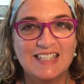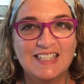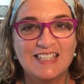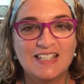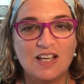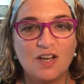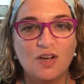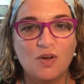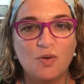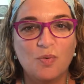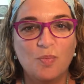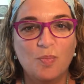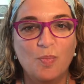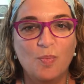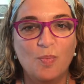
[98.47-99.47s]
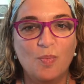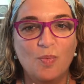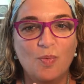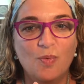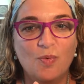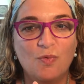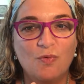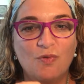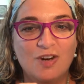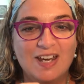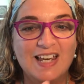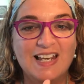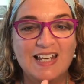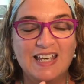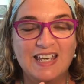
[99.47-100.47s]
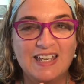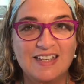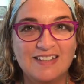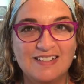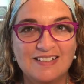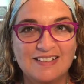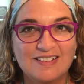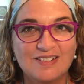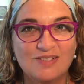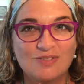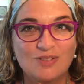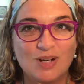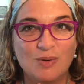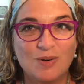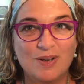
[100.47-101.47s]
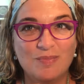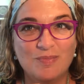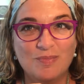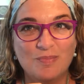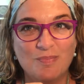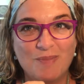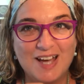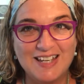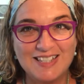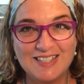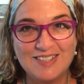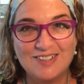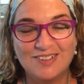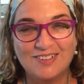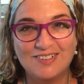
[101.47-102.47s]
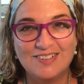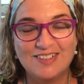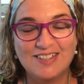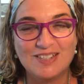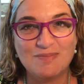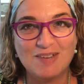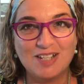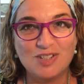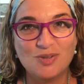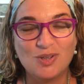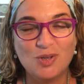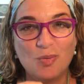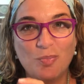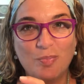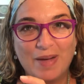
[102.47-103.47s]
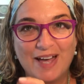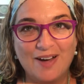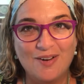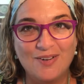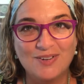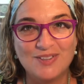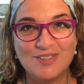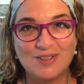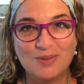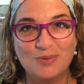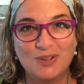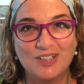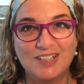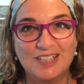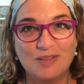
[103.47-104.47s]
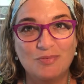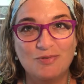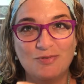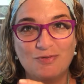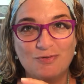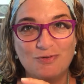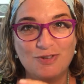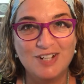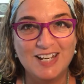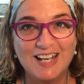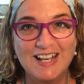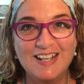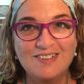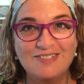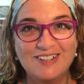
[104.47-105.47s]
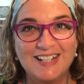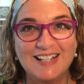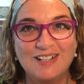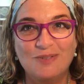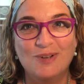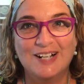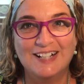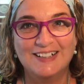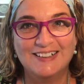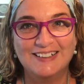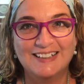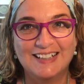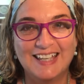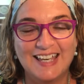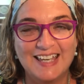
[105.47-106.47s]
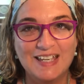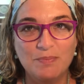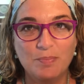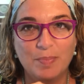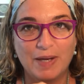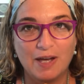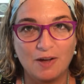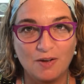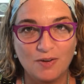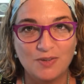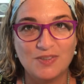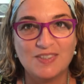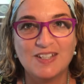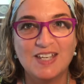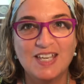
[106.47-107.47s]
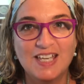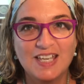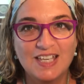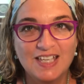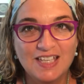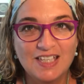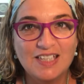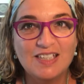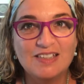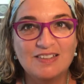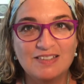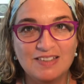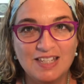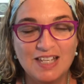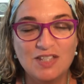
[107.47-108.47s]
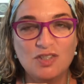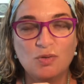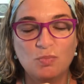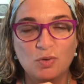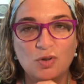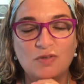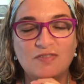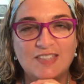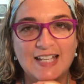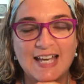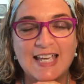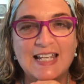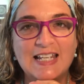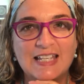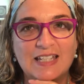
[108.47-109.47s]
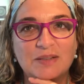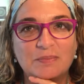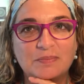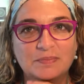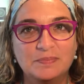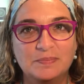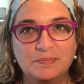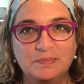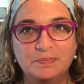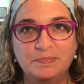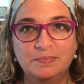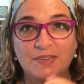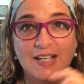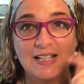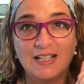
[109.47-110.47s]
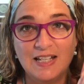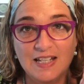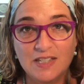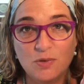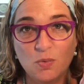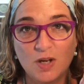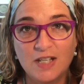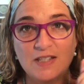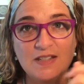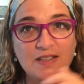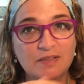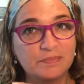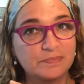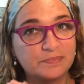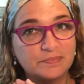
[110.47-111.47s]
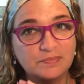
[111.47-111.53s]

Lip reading: So really, what one must do is make sure your bowels are working really, really well. Okay, bowels need to move daily, at least once,